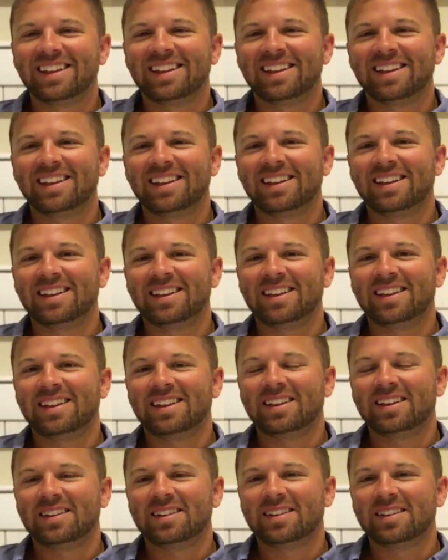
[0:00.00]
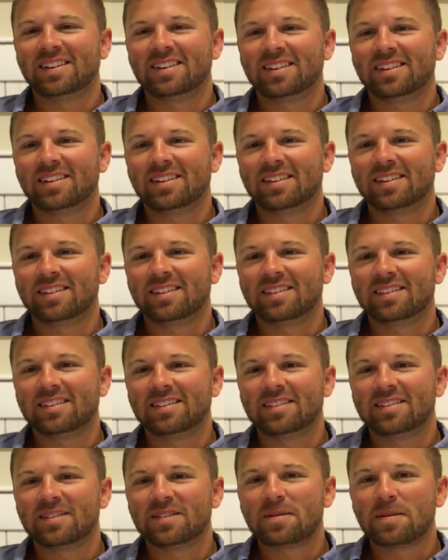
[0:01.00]

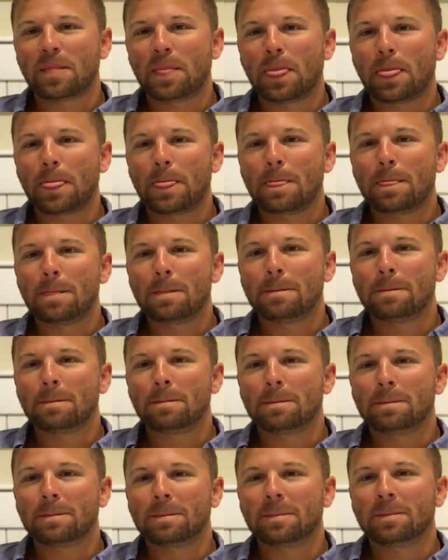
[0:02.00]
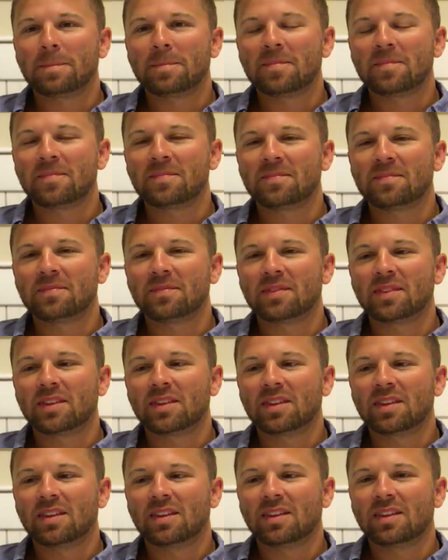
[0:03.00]

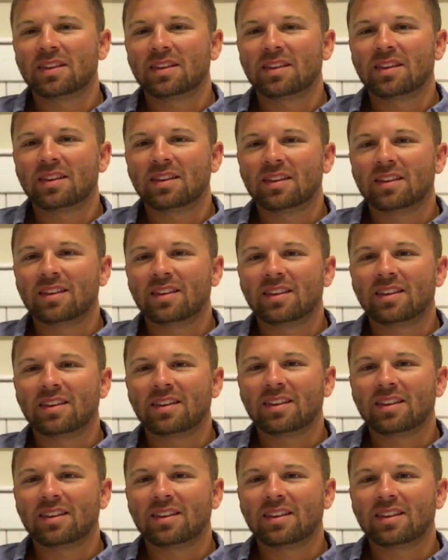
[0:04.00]
No words are spoken by the person on screen.